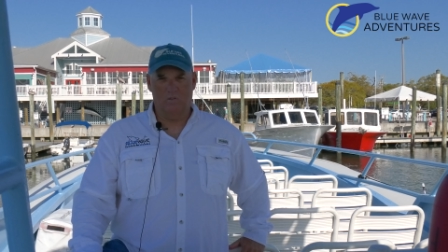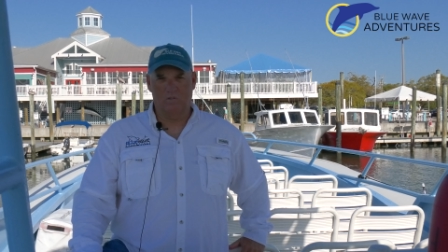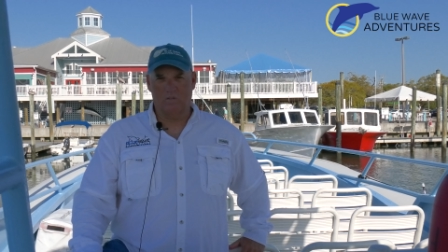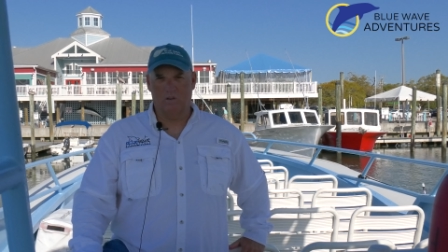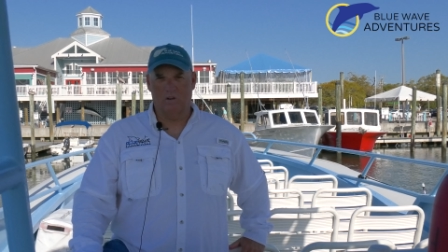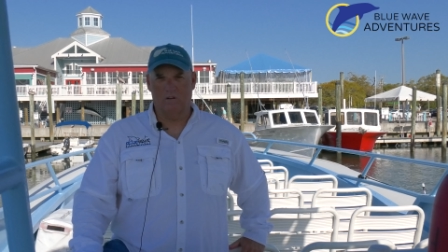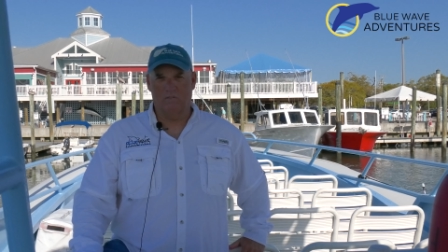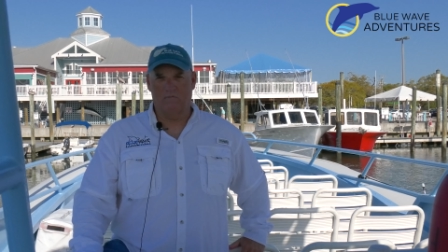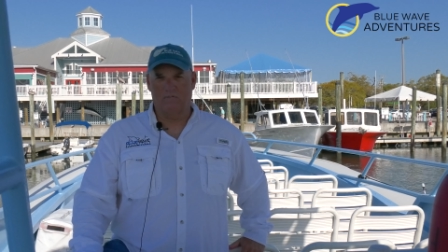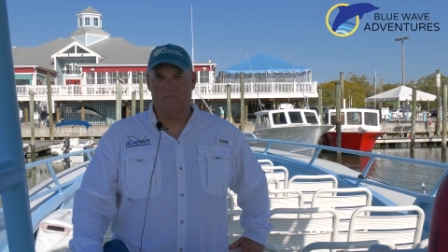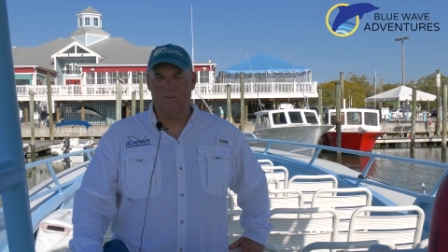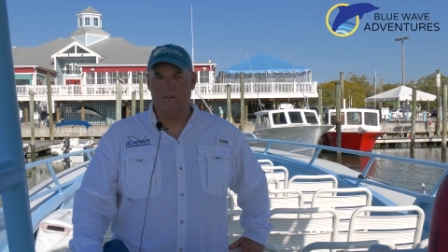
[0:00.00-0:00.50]
you
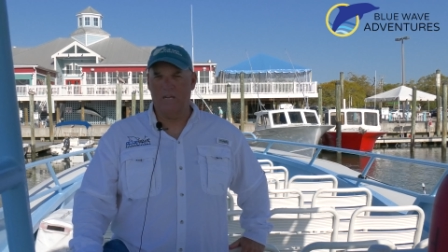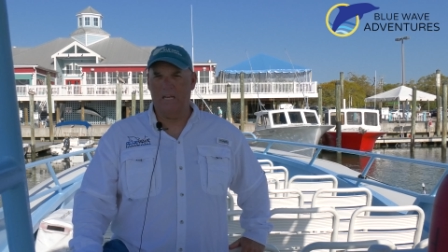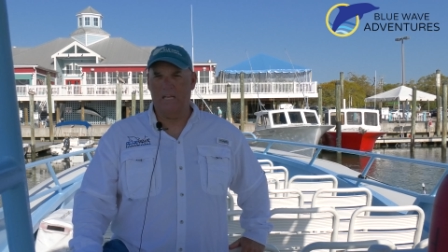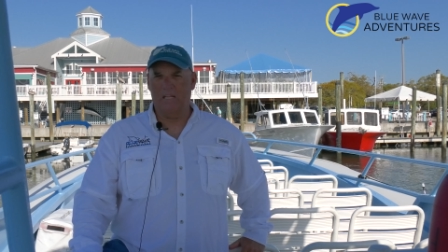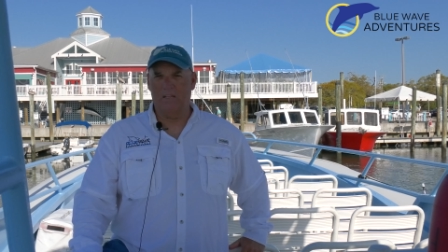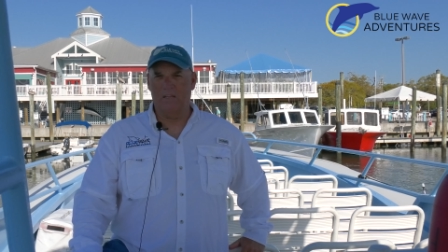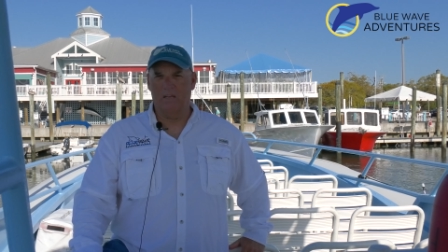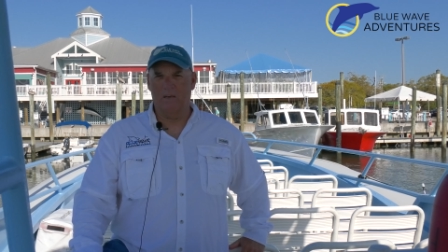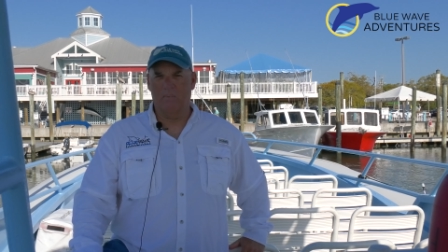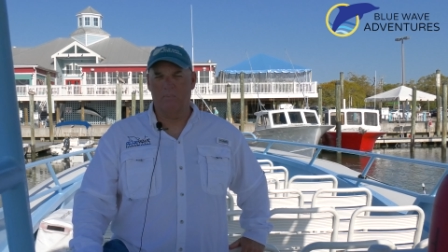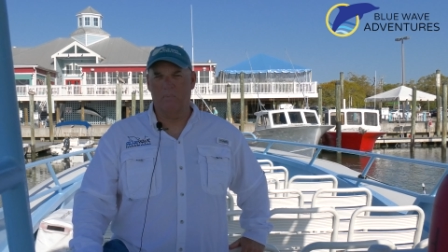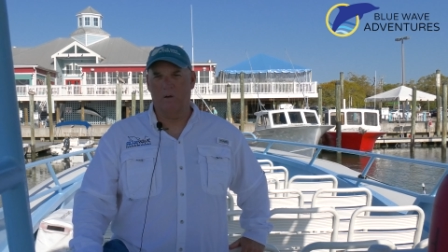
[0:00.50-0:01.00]
start
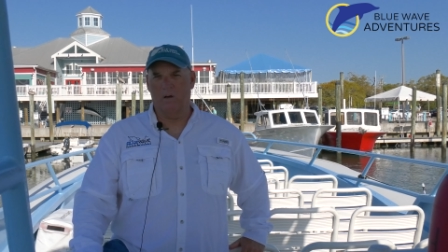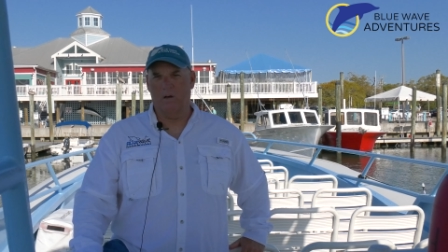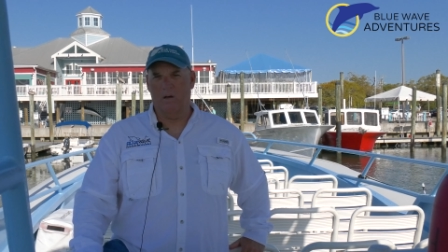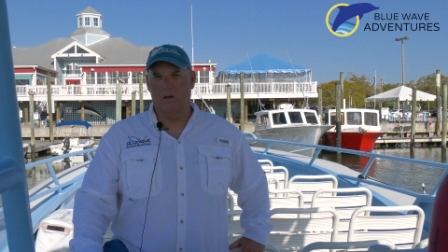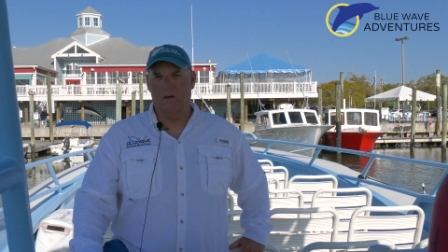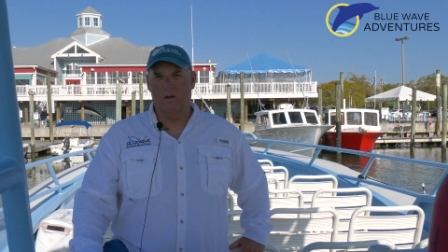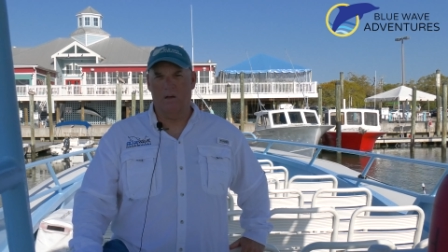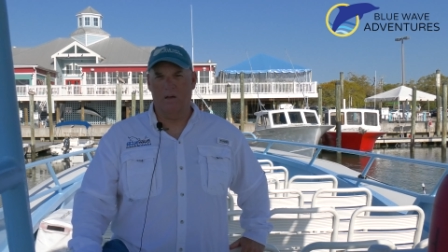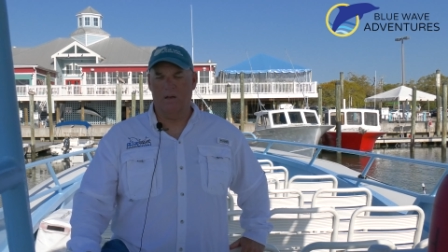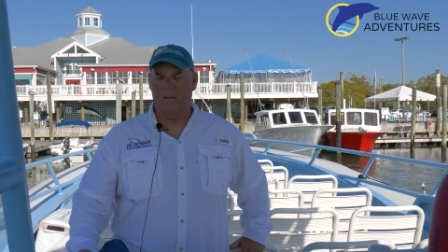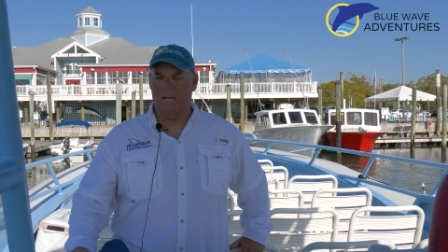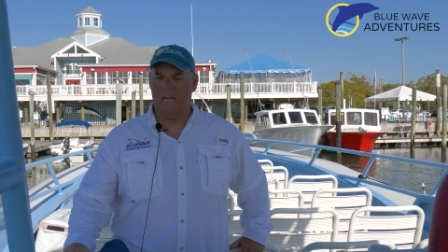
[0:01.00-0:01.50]
feeding them
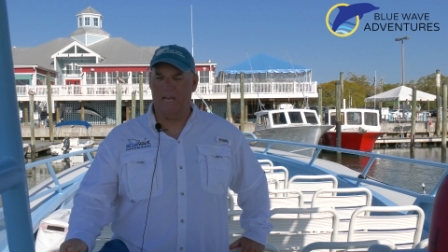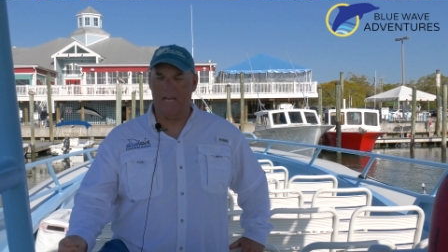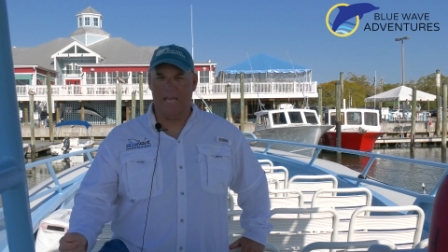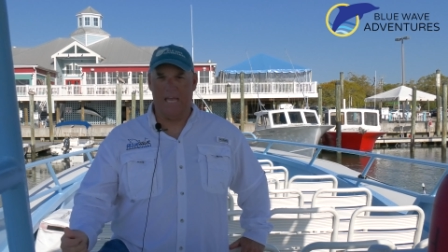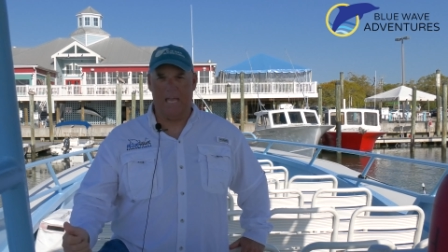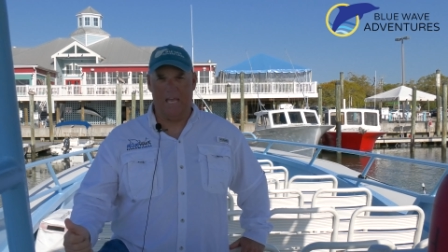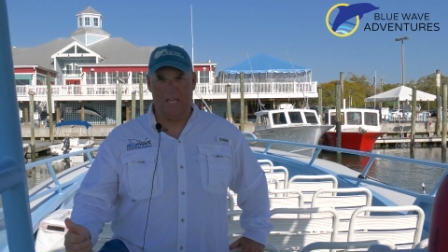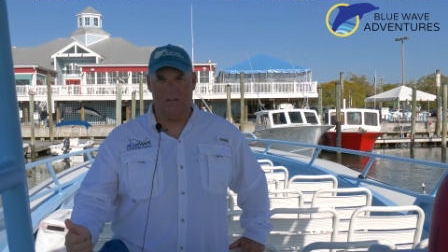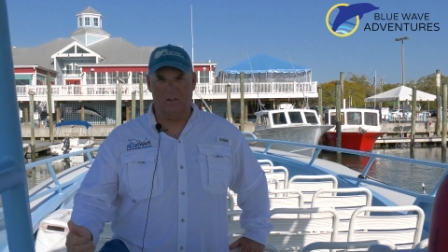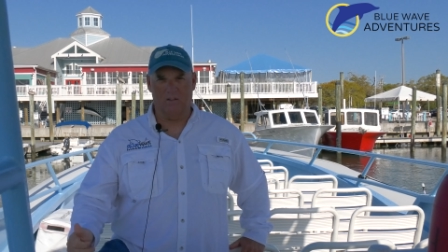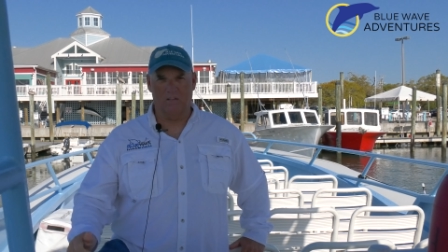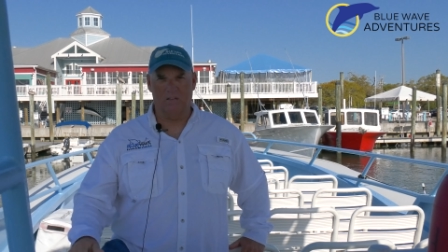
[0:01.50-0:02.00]
and
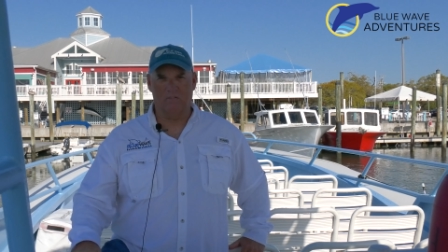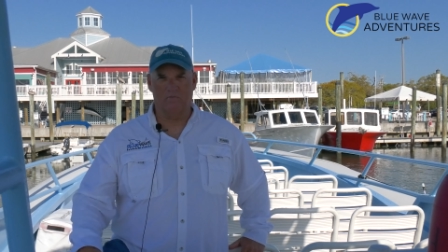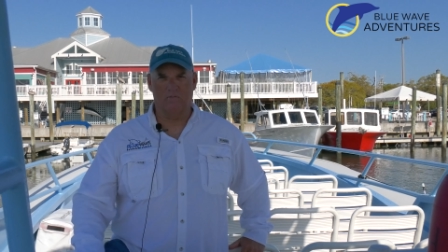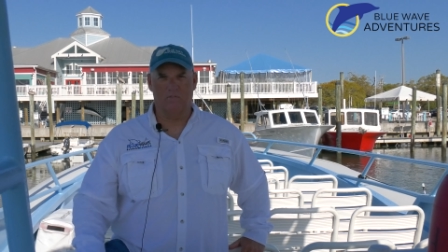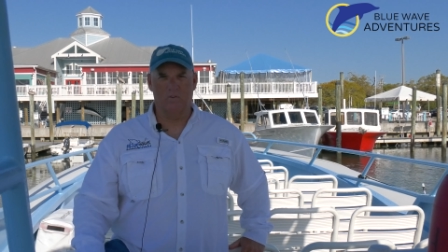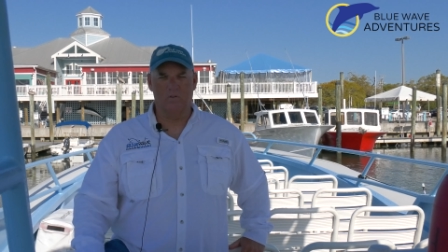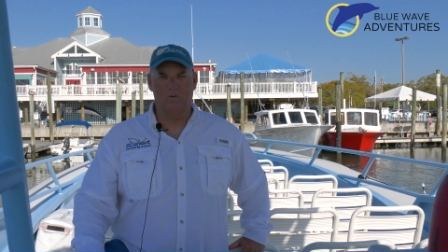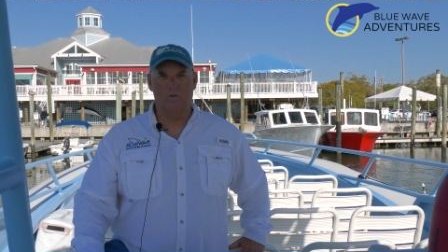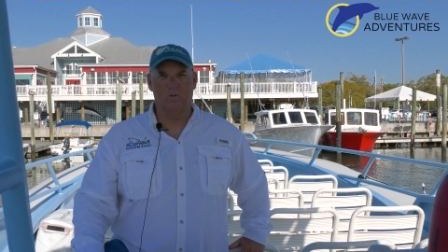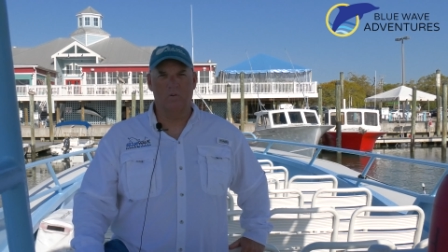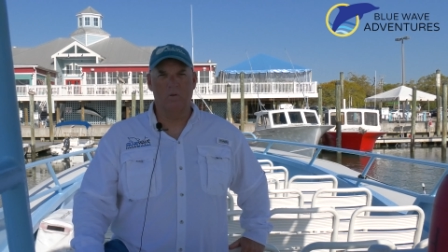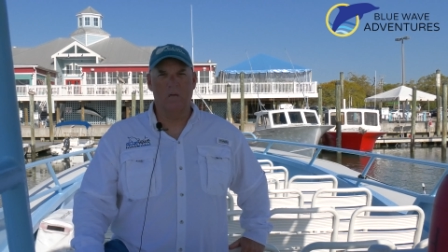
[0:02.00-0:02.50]
handling
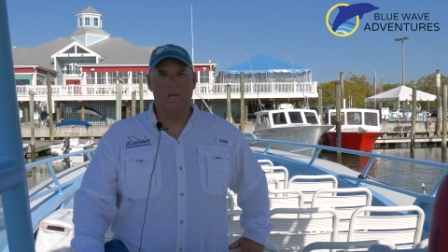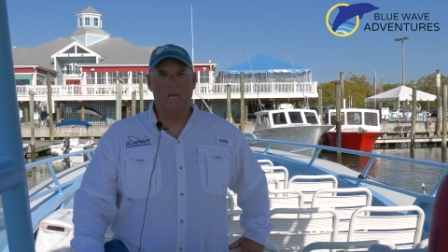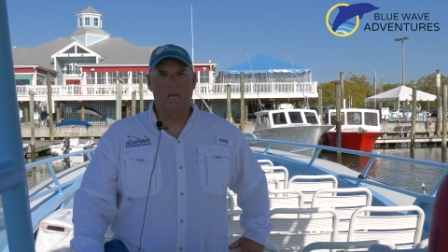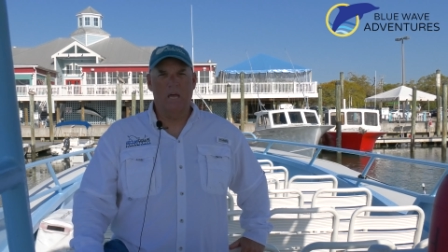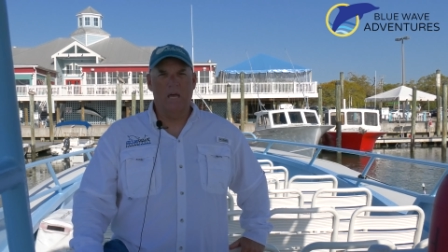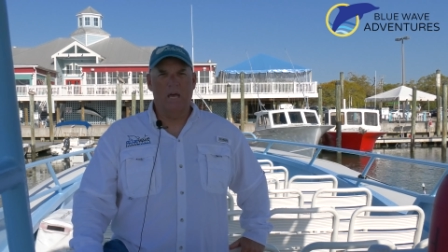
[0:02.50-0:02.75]
food.